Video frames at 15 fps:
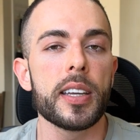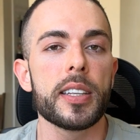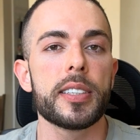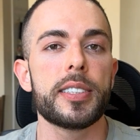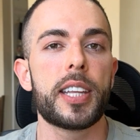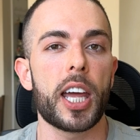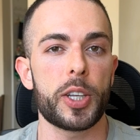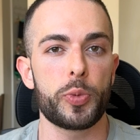
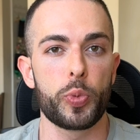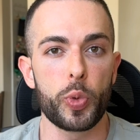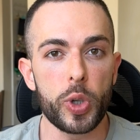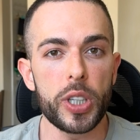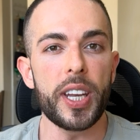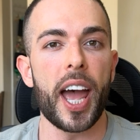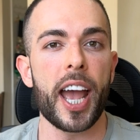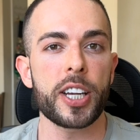that
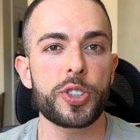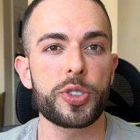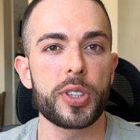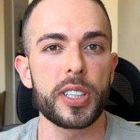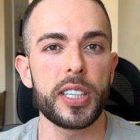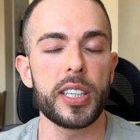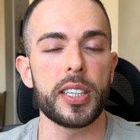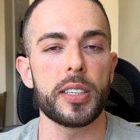would
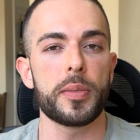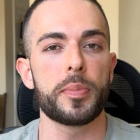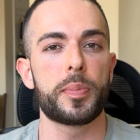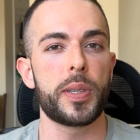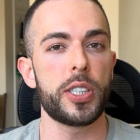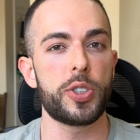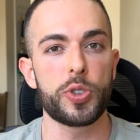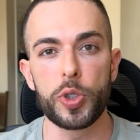actually
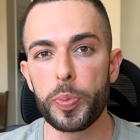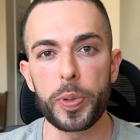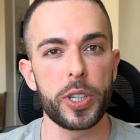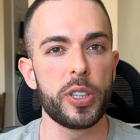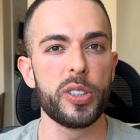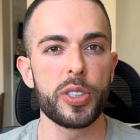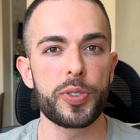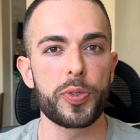be super
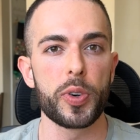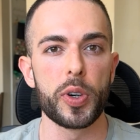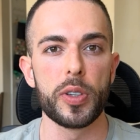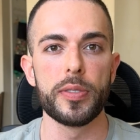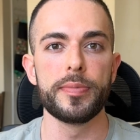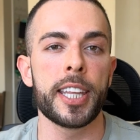useful